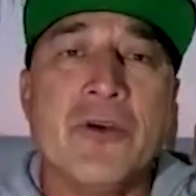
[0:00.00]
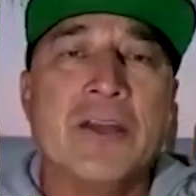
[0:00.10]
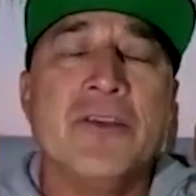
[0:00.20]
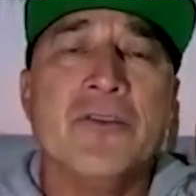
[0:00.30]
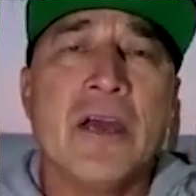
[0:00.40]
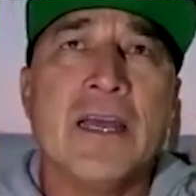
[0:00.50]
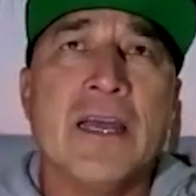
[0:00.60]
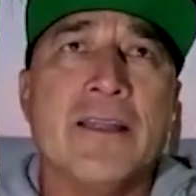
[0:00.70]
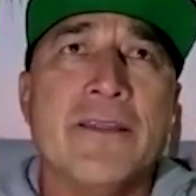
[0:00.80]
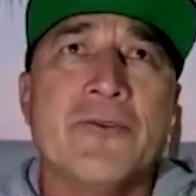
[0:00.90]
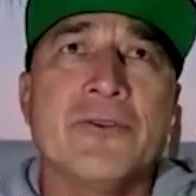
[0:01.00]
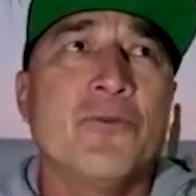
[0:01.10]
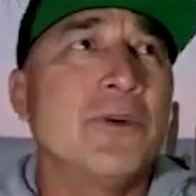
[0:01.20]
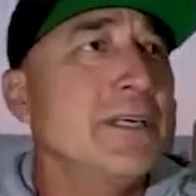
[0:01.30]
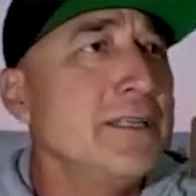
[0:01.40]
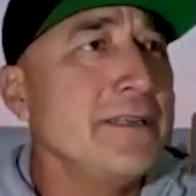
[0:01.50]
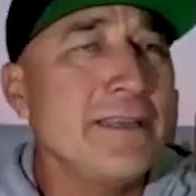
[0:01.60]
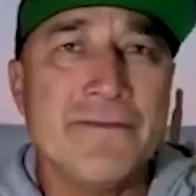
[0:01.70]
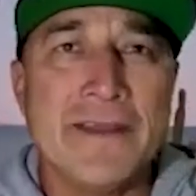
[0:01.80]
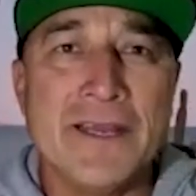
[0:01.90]
I knew there was one
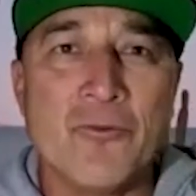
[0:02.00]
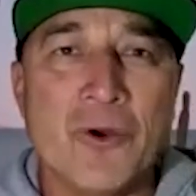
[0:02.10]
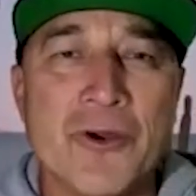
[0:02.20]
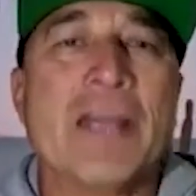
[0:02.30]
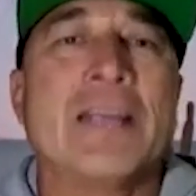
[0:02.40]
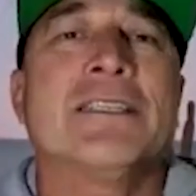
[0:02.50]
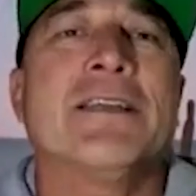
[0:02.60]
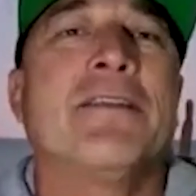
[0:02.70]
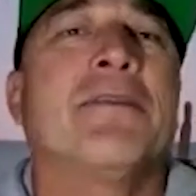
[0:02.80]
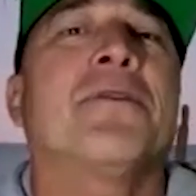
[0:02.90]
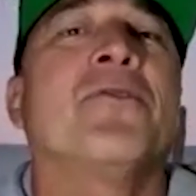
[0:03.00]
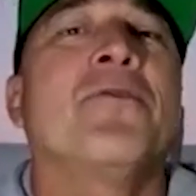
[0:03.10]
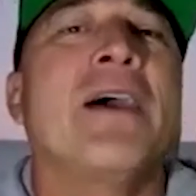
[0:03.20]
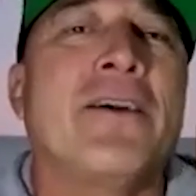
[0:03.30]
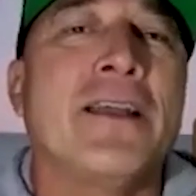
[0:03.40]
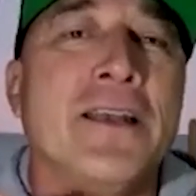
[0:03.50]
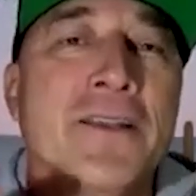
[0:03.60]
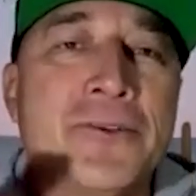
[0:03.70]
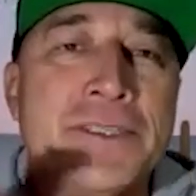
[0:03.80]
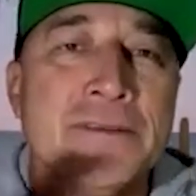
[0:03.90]
event where you actually threw out a
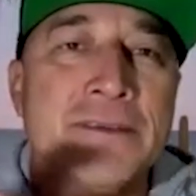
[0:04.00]
little